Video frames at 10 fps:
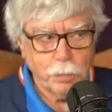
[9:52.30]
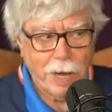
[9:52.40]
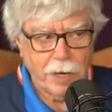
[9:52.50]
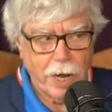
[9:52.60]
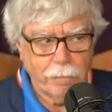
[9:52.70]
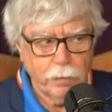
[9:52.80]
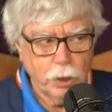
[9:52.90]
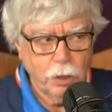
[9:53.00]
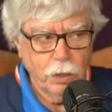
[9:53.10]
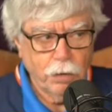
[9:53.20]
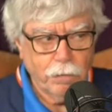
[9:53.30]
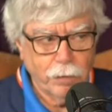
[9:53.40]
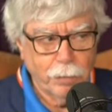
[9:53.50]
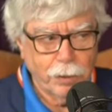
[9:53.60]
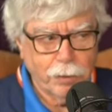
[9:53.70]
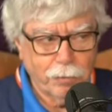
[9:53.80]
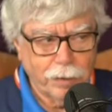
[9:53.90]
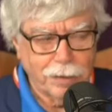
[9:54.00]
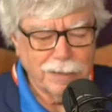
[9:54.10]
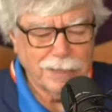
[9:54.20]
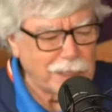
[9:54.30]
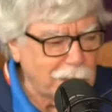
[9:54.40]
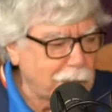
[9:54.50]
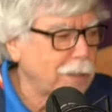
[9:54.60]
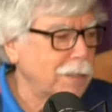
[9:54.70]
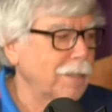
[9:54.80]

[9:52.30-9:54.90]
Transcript: batting average from the big three. Jeez.